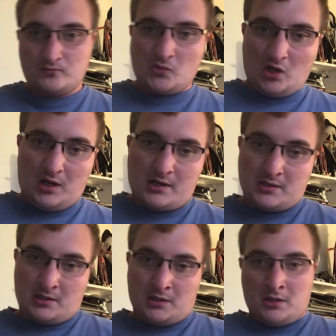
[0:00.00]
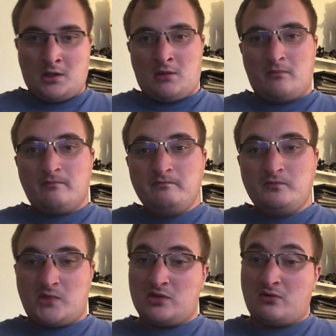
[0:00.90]
on
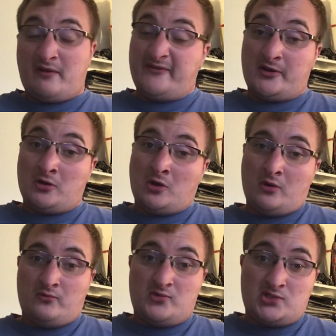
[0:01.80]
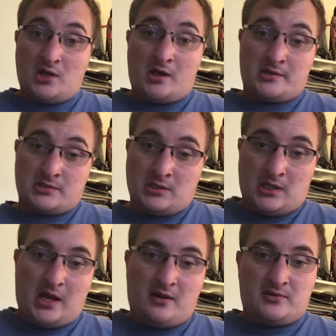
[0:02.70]
in November, new songs,
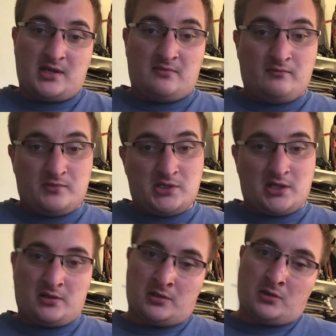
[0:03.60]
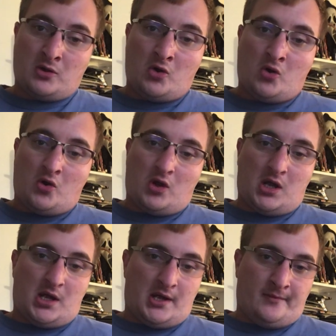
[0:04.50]
everything in particular,
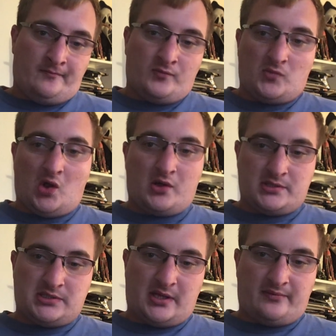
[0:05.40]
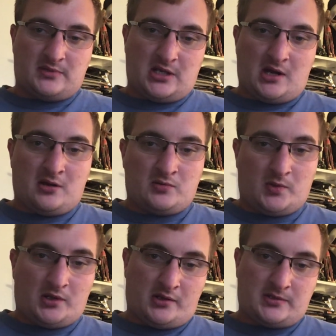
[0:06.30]
all the stuff of the year,
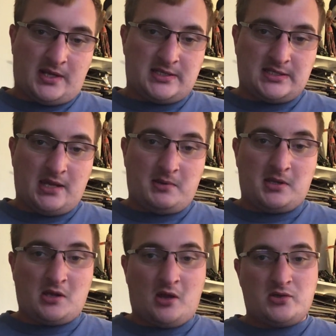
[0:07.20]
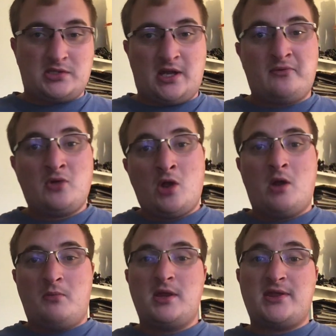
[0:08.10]
and all Thanksgiving and all that stuff.
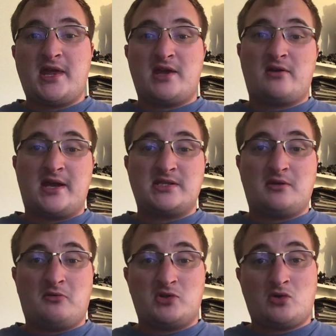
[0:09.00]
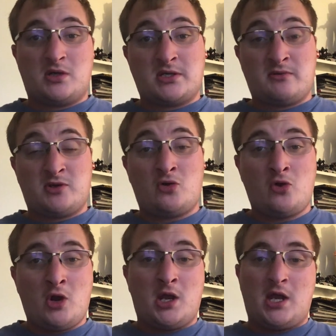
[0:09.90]
But thank you guys so much for watching the video.
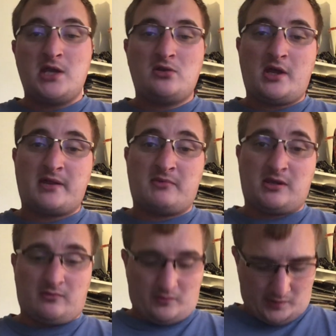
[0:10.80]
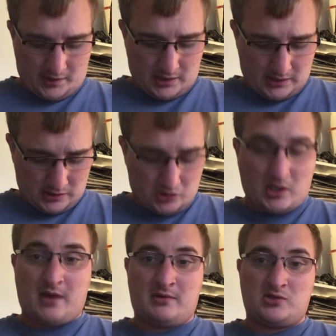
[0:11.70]
If you like me, want to hit the
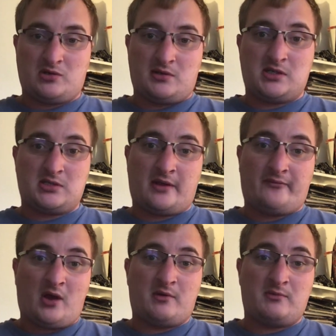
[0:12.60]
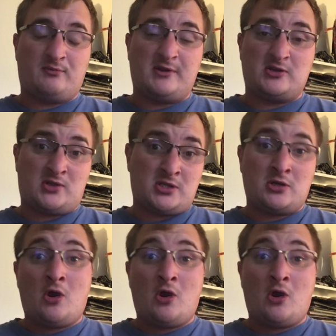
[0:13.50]
subscribe button, turn your keys on, follow me on Pinterest,